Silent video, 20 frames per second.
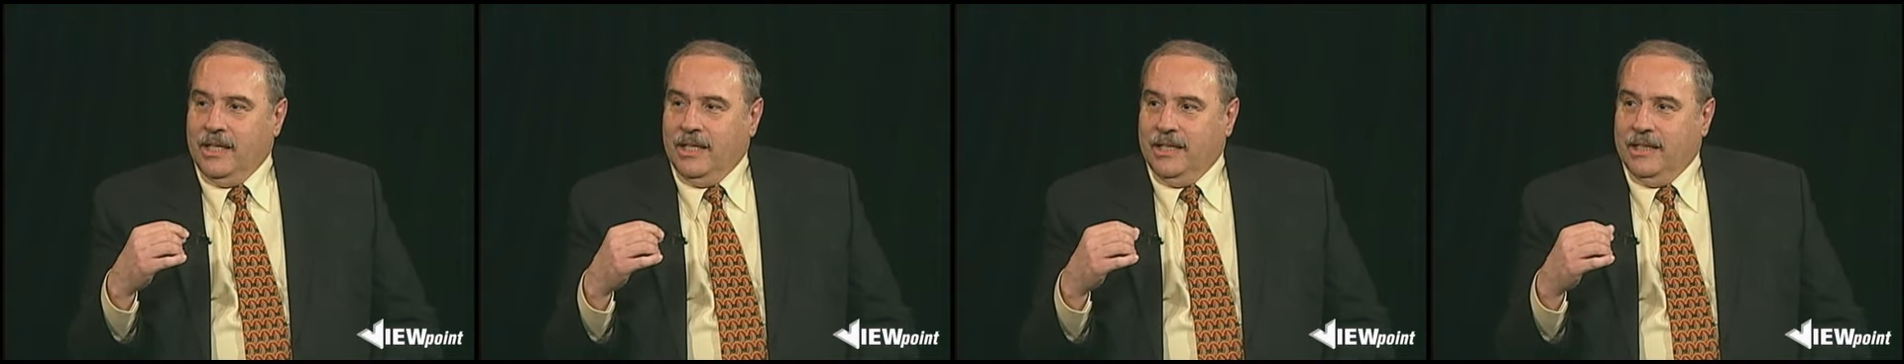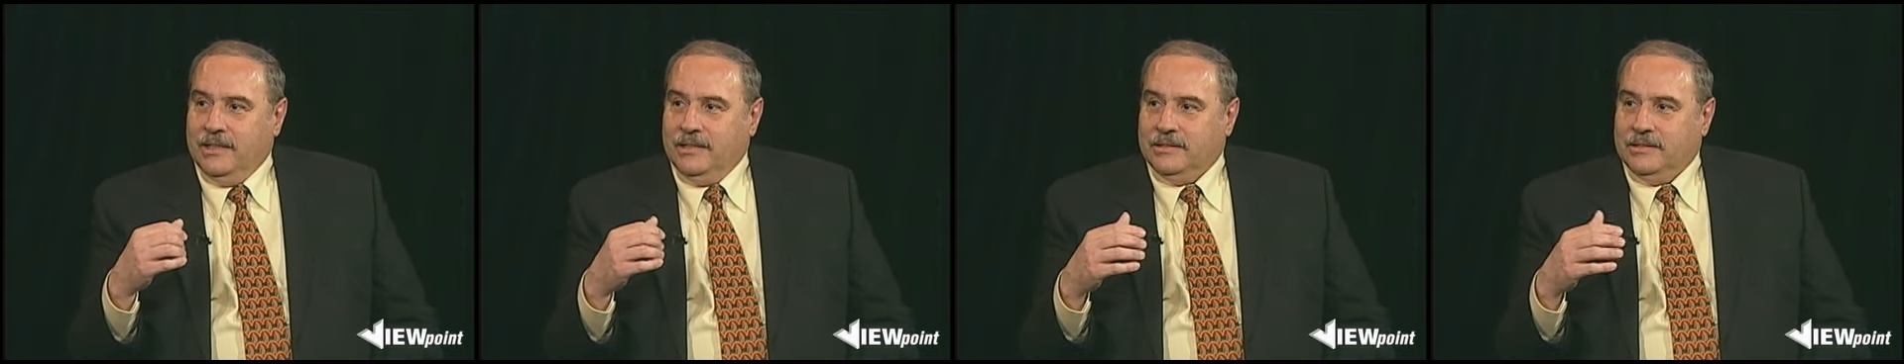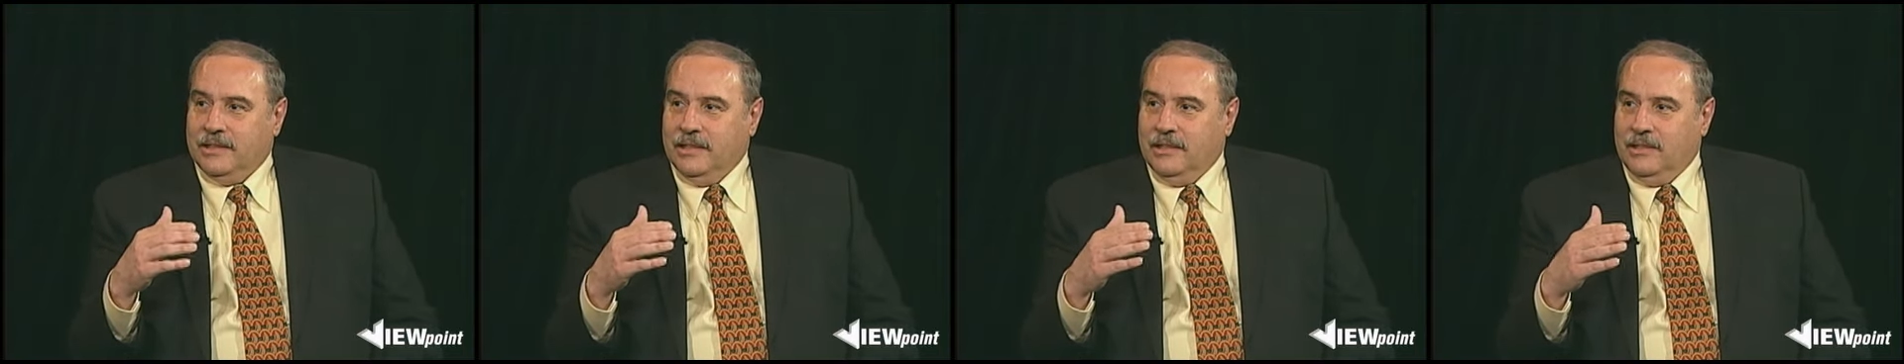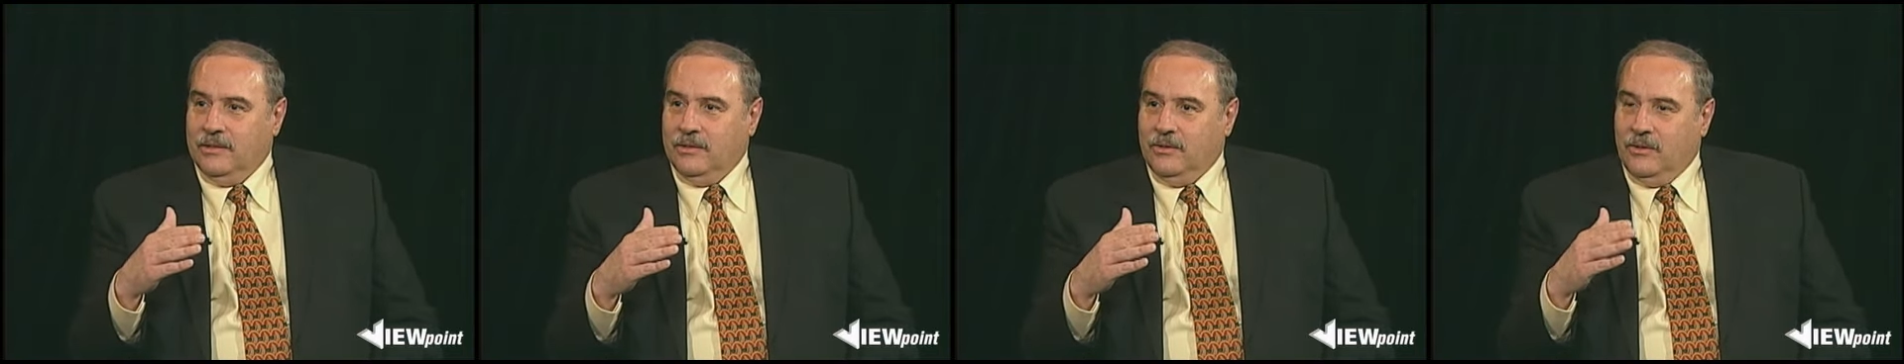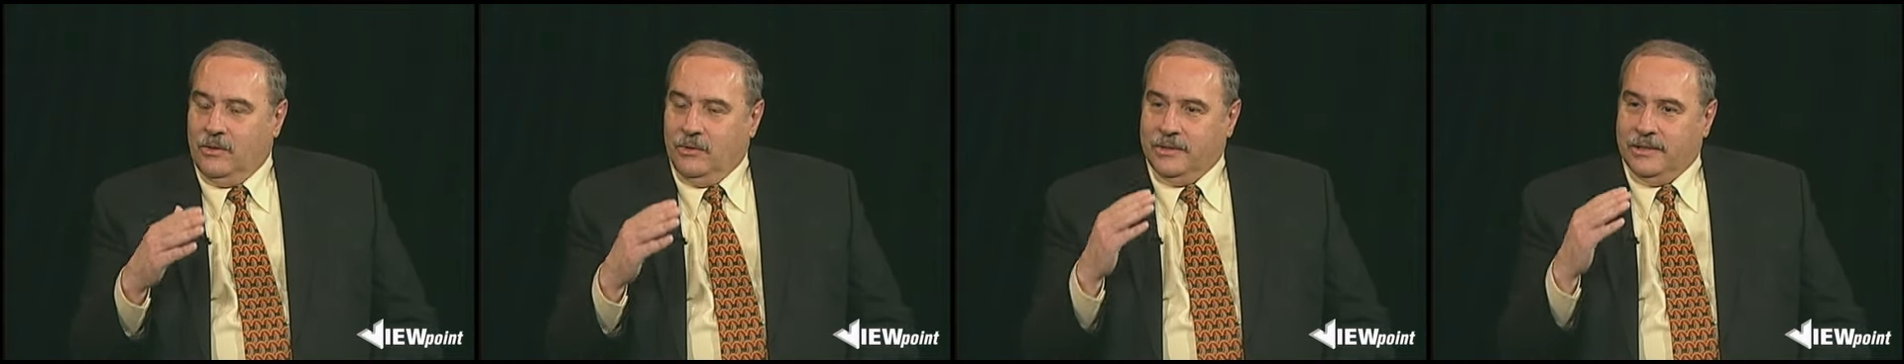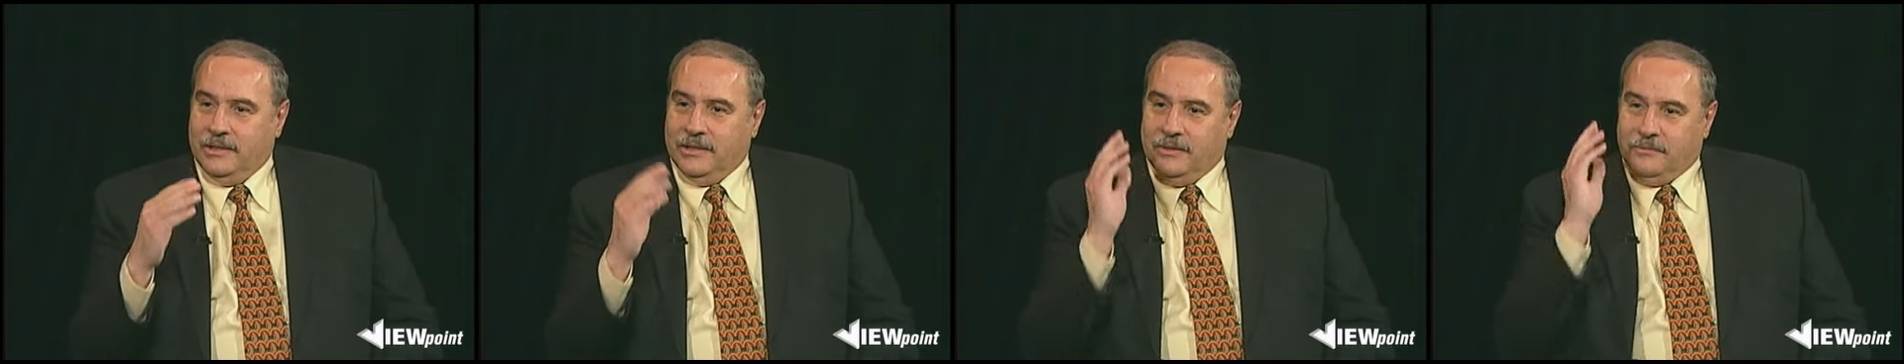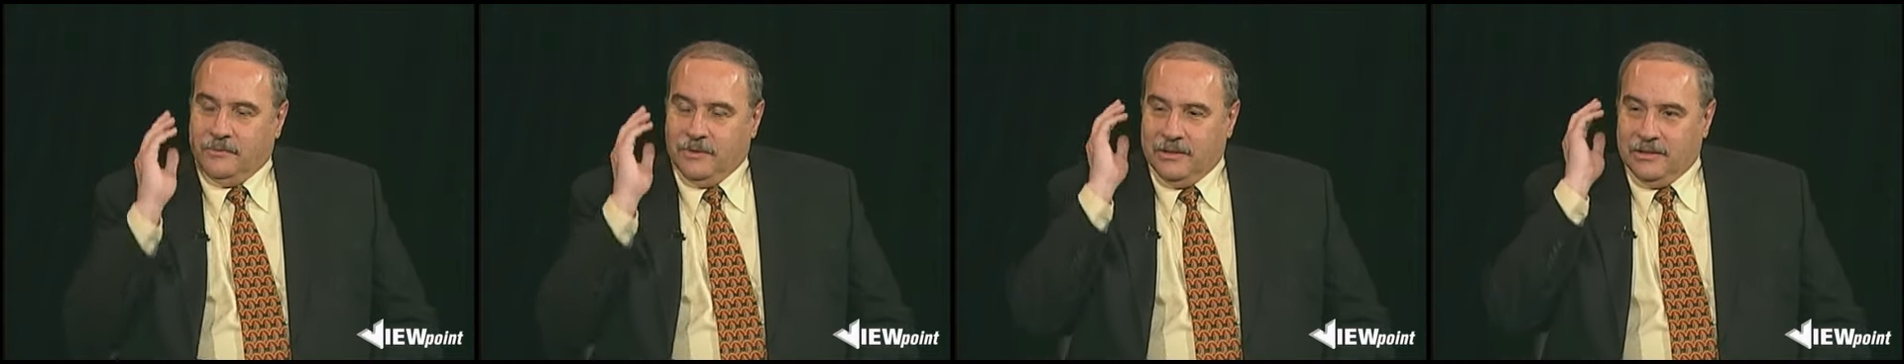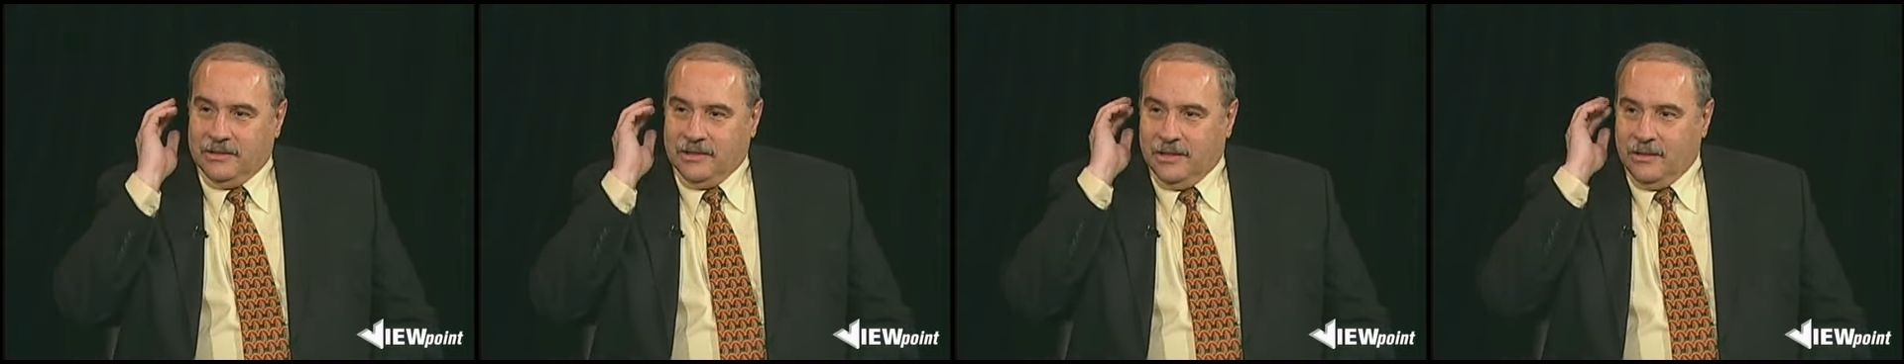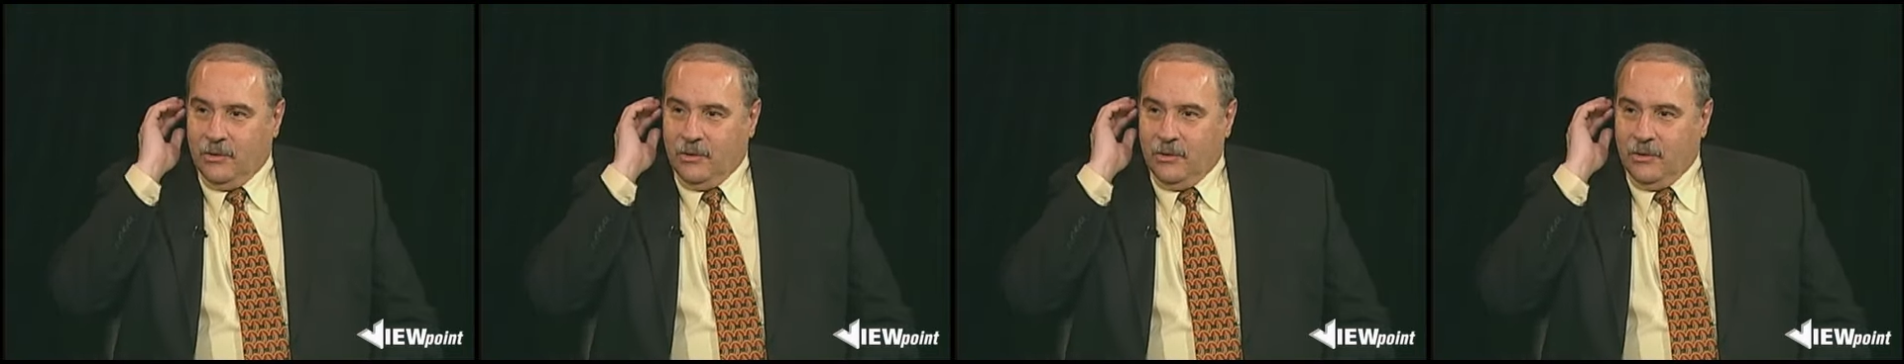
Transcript: is all the different